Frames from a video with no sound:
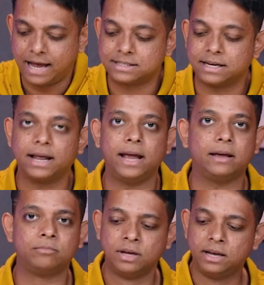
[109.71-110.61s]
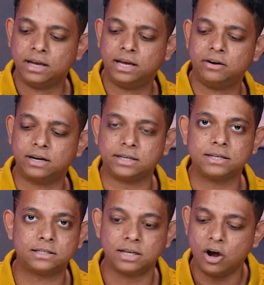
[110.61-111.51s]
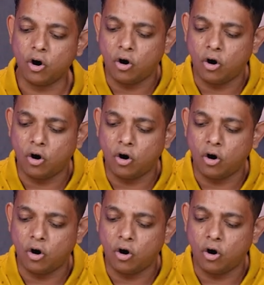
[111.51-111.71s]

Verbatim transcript: and said, hey, here it is.